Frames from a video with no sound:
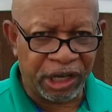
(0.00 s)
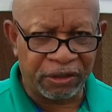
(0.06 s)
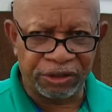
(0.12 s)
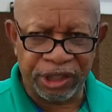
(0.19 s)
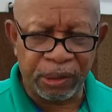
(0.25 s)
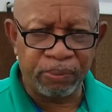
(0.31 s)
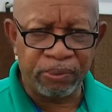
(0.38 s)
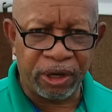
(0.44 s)

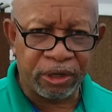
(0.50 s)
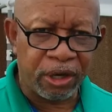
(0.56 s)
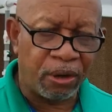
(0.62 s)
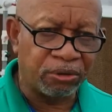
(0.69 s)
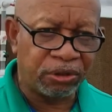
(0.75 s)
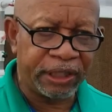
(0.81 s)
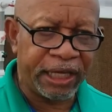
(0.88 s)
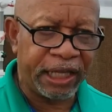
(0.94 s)
Jim
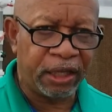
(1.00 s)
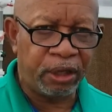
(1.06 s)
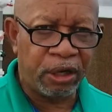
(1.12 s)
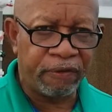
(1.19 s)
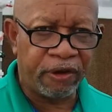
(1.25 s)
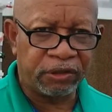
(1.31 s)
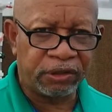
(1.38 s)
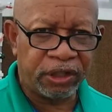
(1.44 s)
Rakosi at the
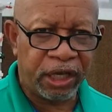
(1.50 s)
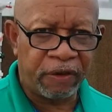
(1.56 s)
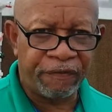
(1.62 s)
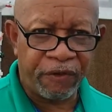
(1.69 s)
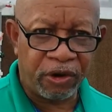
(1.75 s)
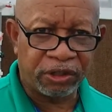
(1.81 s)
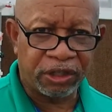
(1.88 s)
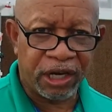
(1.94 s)
University of
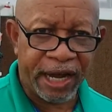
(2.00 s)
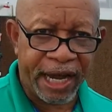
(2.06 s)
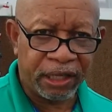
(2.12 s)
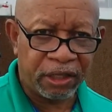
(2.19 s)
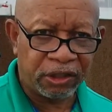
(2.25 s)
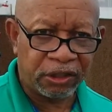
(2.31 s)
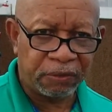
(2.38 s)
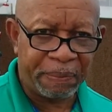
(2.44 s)
Virgin
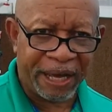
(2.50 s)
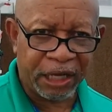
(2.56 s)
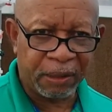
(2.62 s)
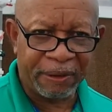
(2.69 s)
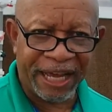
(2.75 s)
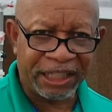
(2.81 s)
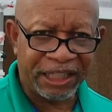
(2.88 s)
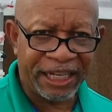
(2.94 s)
Islands back
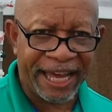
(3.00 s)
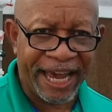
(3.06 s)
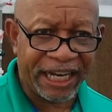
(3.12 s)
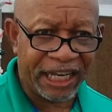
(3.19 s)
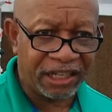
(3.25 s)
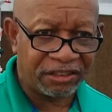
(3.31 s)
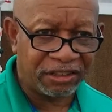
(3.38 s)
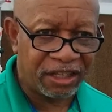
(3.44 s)
in the
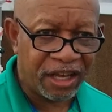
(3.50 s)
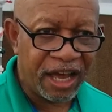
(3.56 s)
1980s,